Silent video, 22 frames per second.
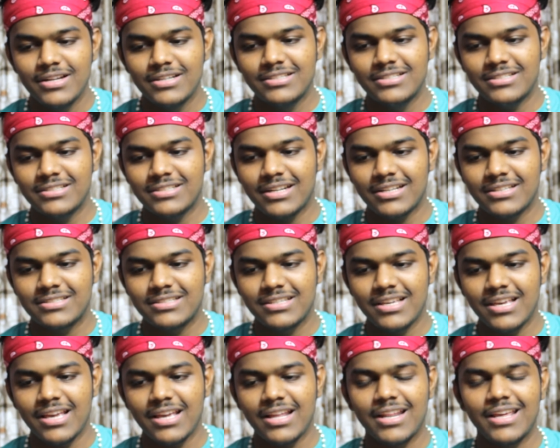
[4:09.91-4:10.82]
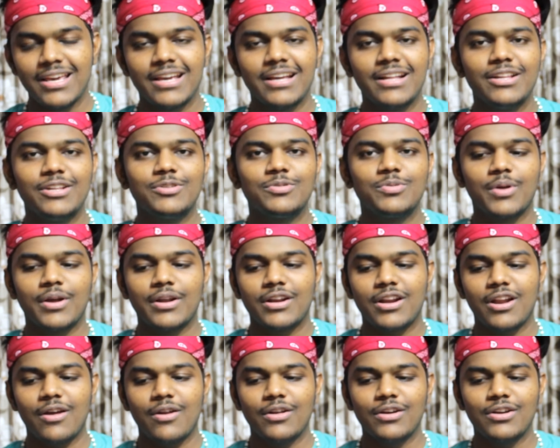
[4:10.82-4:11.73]
She's like singing in English right
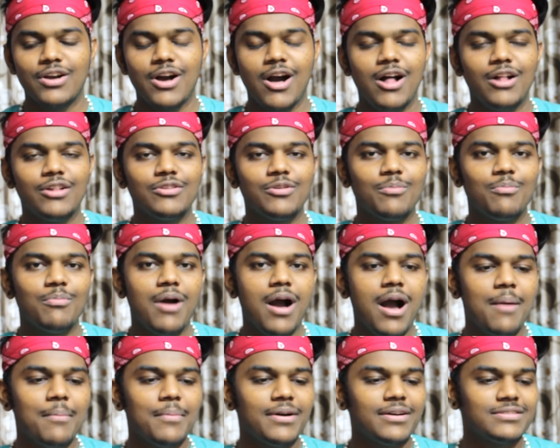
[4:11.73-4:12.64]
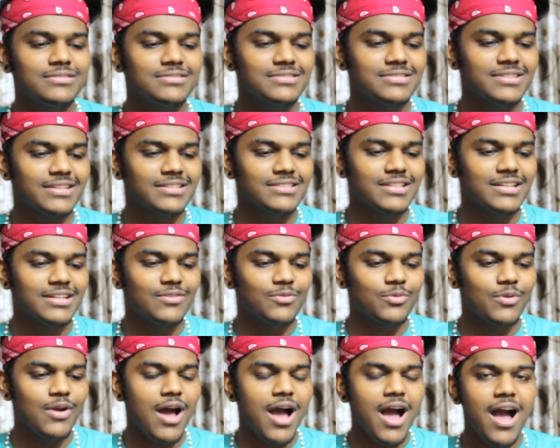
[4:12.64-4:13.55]
now, like, call your mama, just like that,
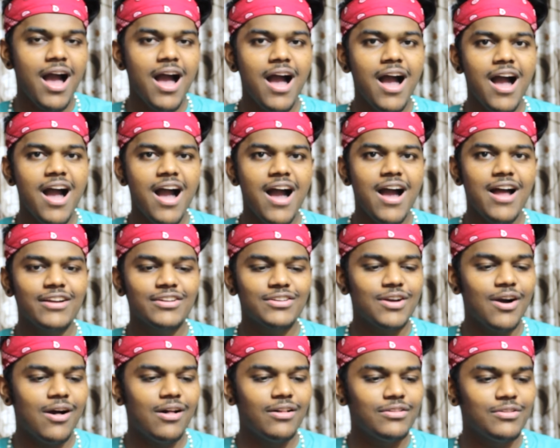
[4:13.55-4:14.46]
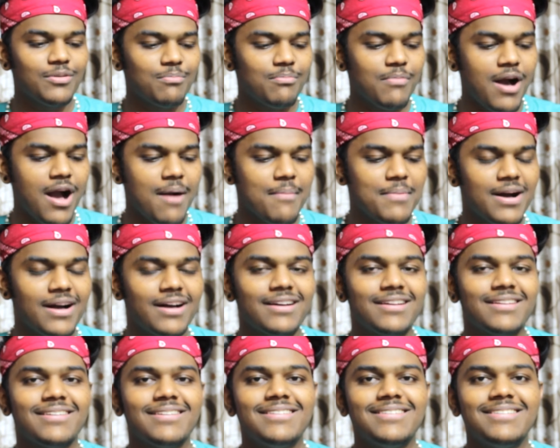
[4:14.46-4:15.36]
run, call your mama,
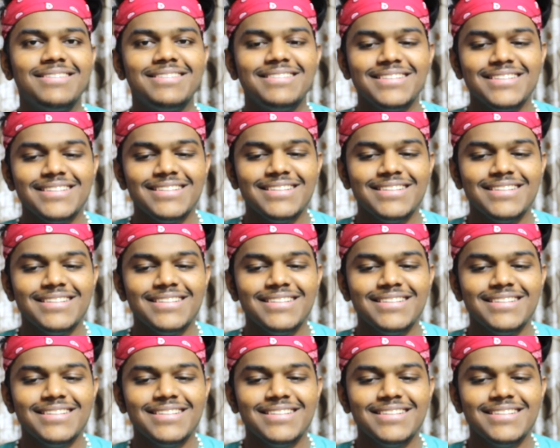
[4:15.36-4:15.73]
you know?